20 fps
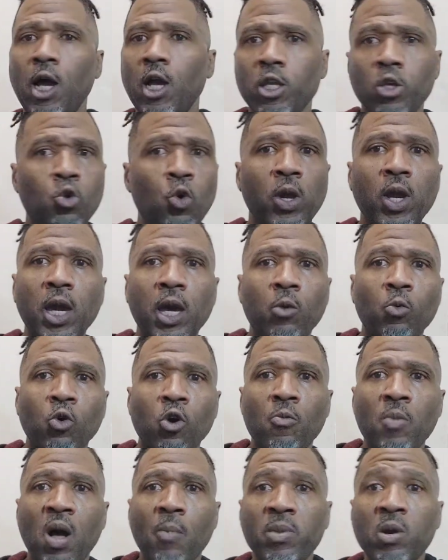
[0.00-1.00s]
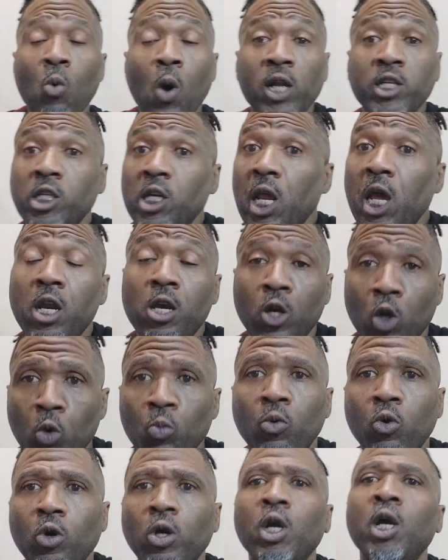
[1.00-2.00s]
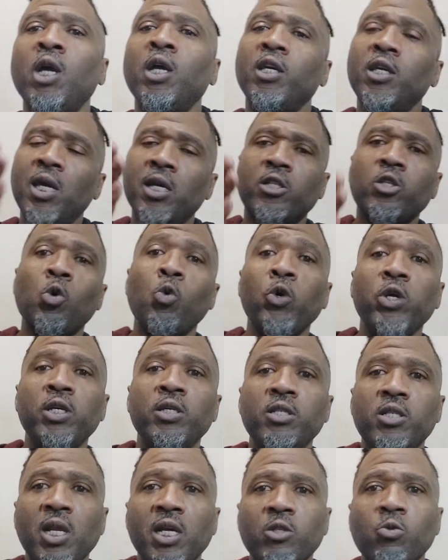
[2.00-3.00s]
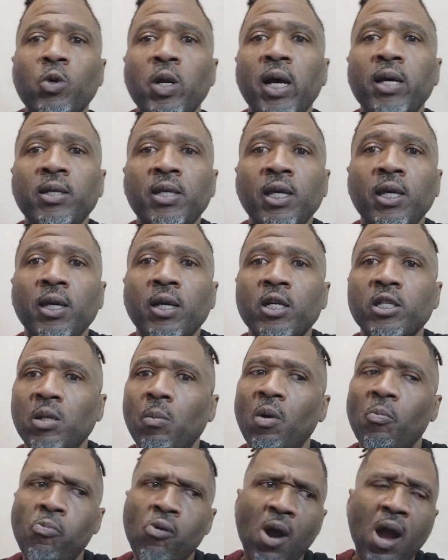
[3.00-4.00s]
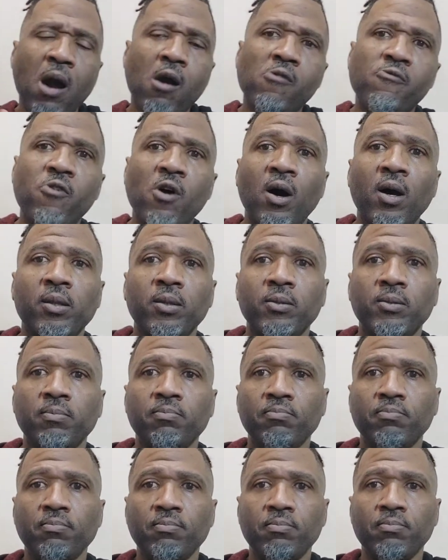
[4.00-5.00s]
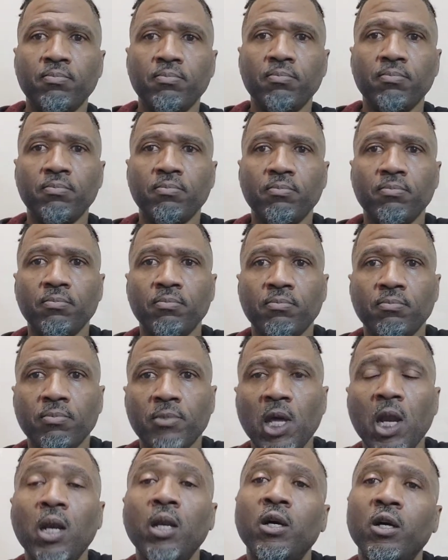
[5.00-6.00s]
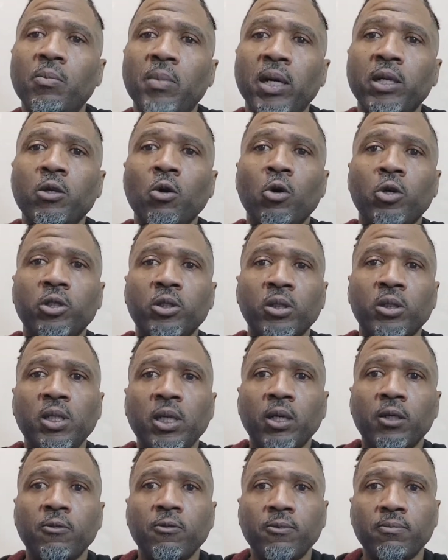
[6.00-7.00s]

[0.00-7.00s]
You ain't got to worry about me watching that no more. Yes, Queens, that's what I did because I'm a proud father. And I love my daughters to death.